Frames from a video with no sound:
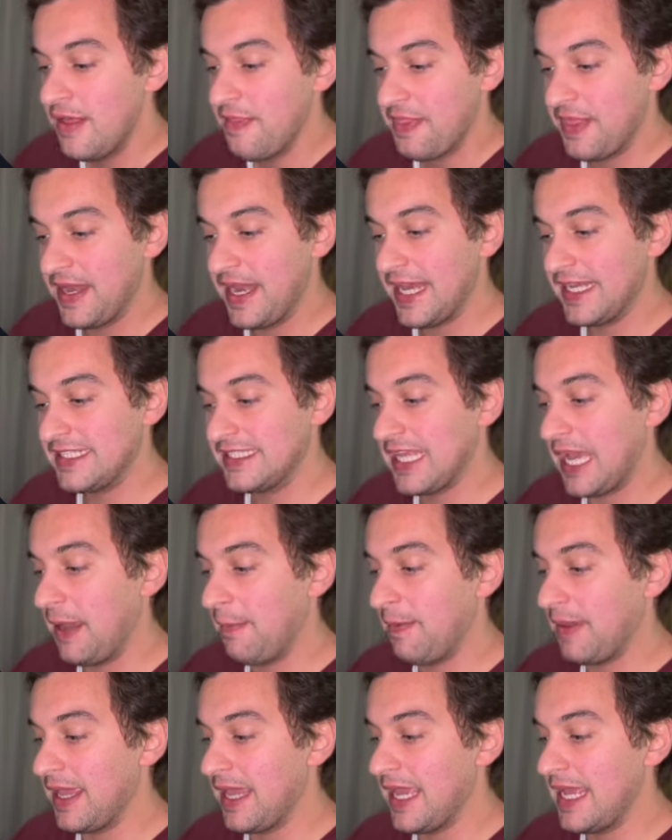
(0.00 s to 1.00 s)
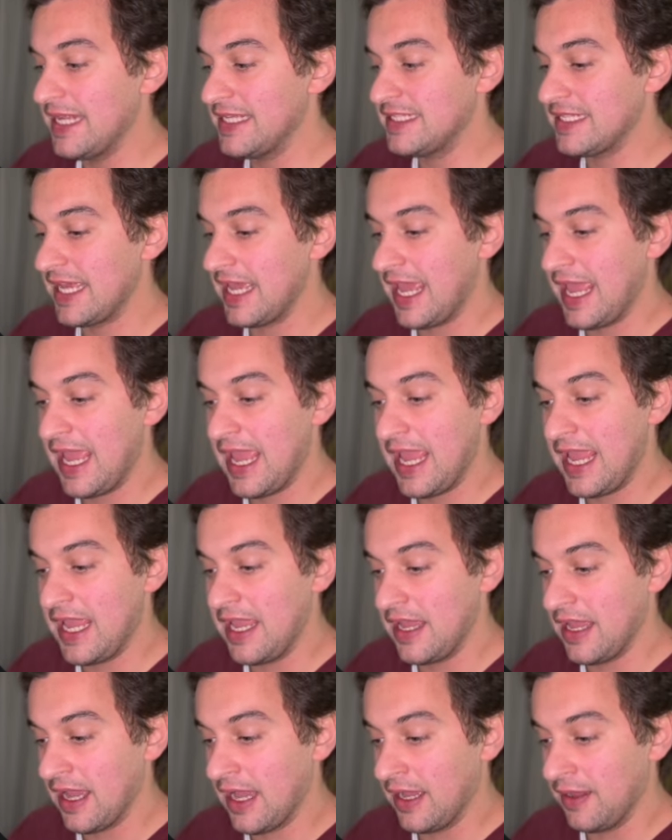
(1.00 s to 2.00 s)
The next up is
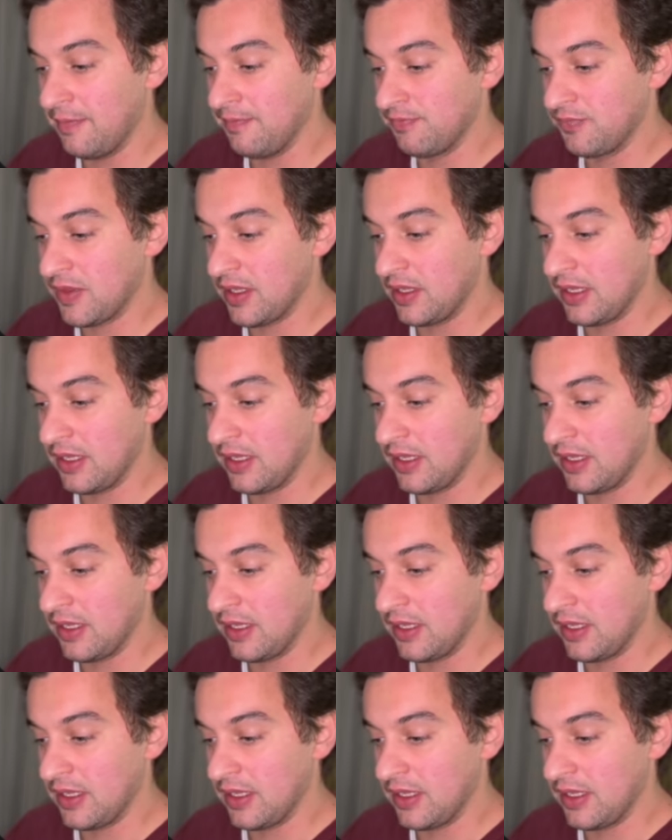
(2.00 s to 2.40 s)
a um,